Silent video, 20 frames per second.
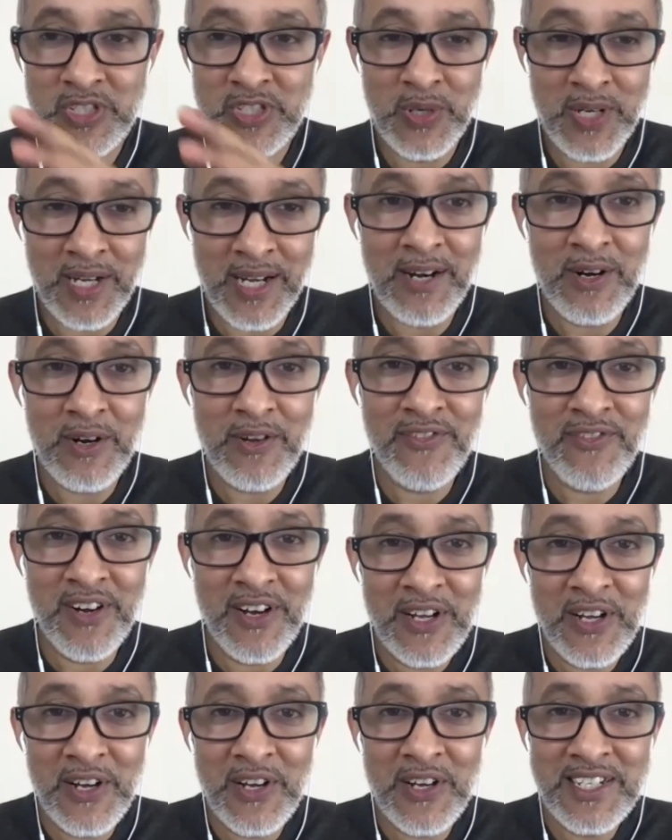clarify,
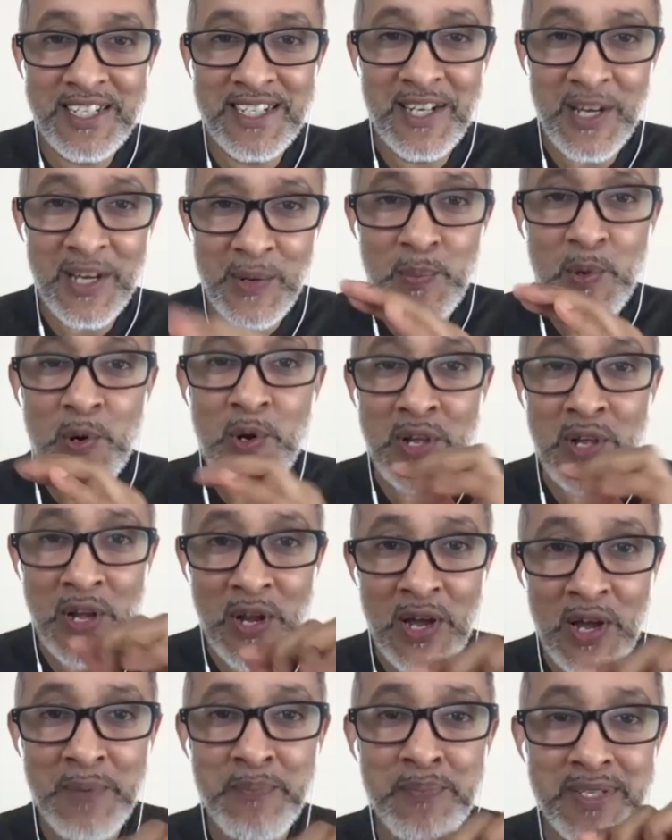ninety nine point
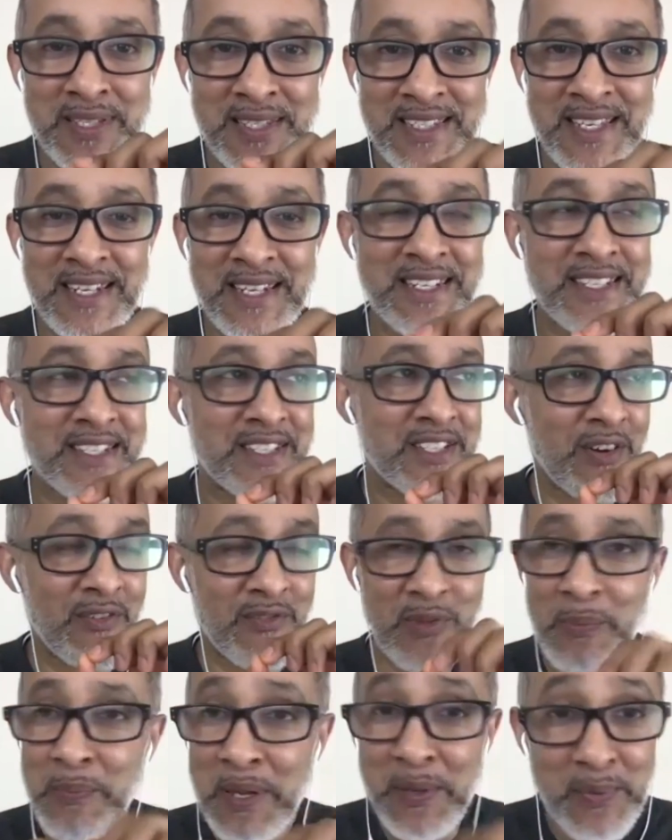nine percent of the
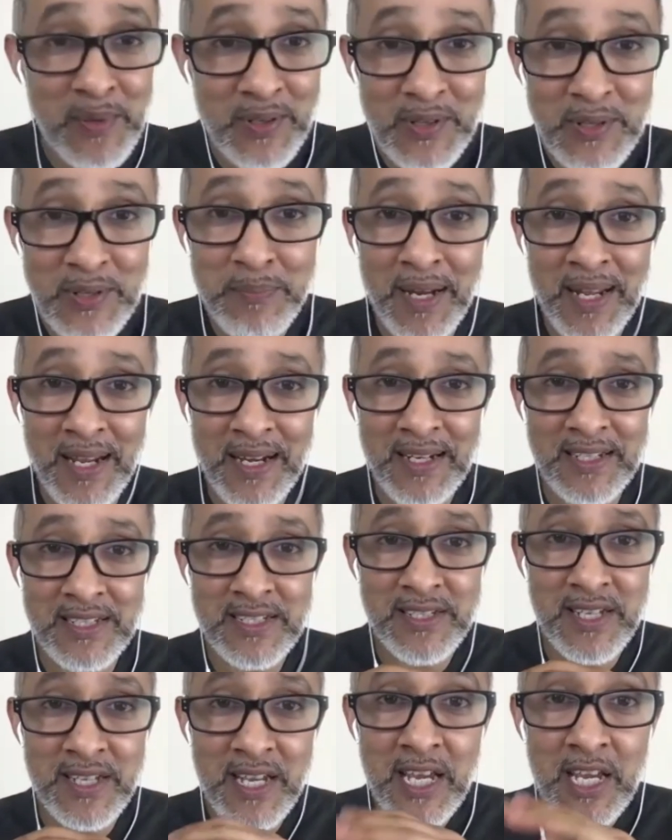people on the planet,
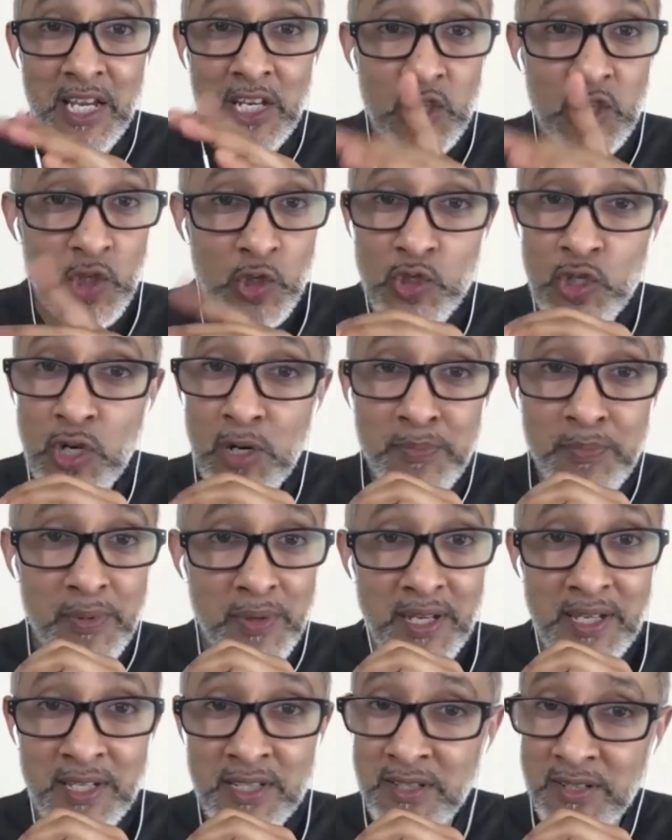your job
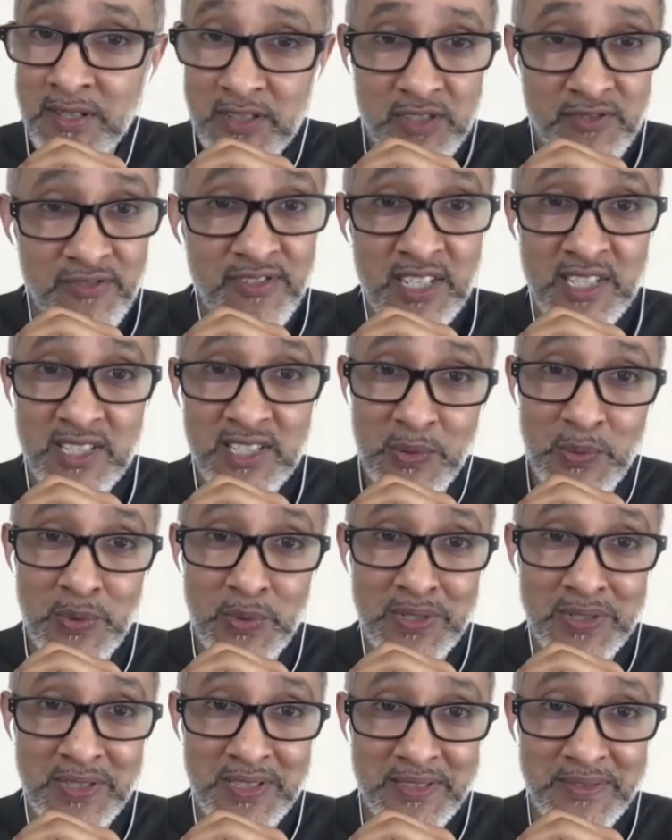is not to fix the
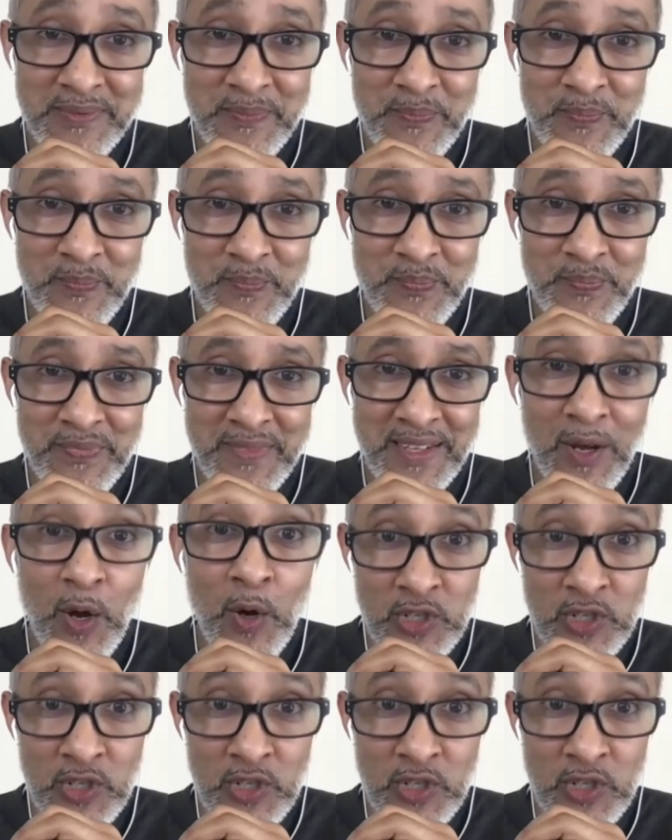world on